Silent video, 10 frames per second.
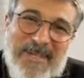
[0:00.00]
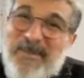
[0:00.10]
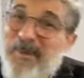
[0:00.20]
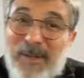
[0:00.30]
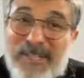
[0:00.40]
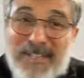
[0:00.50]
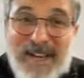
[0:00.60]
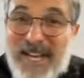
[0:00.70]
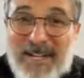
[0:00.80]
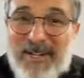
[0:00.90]
So we all leave.
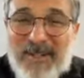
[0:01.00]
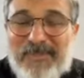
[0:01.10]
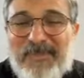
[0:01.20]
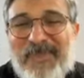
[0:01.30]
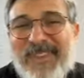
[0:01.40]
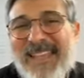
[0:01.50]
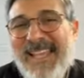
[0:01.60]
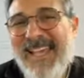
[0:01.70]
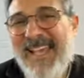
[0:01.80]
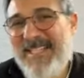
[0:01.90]
I didn't know.
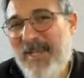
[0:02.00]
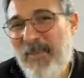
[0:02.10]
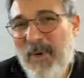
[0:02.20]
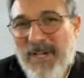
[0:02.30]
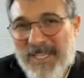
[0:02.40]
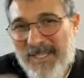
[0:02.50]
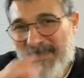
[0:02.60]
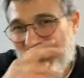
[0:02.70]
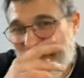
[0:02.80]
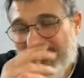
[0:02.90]
And as I'm
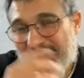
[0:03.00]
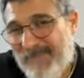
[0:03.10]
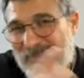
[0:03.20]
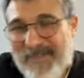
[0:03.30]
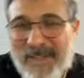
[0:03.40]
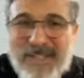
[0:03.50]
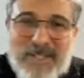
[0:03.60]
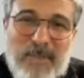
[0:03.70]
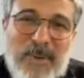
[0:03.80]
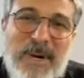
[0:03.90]
walking
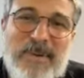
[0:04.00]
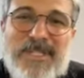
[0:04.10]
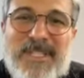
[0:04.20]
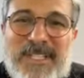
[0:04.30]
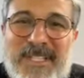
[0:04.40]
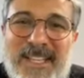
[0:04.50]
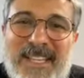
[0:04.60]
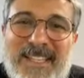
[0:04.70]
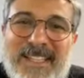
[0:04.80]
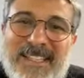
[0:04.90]
to where I was
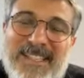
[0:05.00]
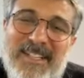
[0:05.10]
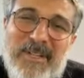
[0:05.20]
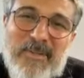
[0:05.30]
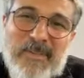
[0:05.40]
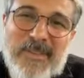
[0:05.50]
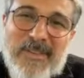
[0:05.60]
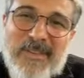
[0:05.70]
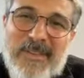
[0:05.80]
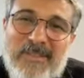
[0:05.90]
staying,
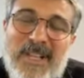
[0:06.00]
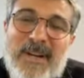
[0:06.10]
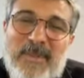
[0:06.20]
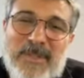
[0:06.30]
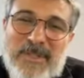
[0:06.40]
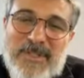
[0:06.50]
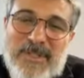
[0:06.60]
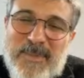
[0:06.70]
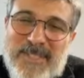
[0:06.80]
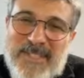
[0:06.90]
Vladimir
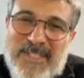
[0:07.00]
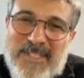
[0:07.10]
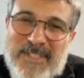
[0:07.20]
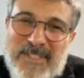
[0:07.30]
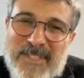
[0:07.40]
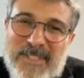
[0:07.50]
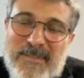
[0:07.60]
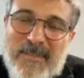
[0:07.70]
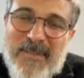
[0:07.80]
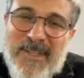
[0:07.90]
turns to me and says,
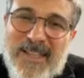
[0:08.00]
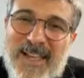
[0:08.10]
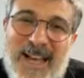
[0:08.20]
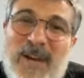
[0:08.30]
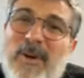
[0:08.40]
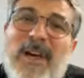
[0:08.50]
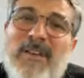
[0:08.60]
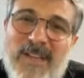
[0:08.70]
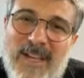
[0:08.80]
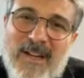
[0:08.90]
I don't
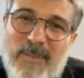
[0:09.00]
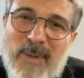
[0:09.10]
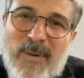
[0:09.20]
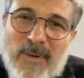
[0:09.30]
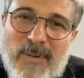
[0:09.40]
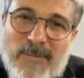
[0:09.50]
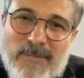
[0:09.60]
have that kind of power.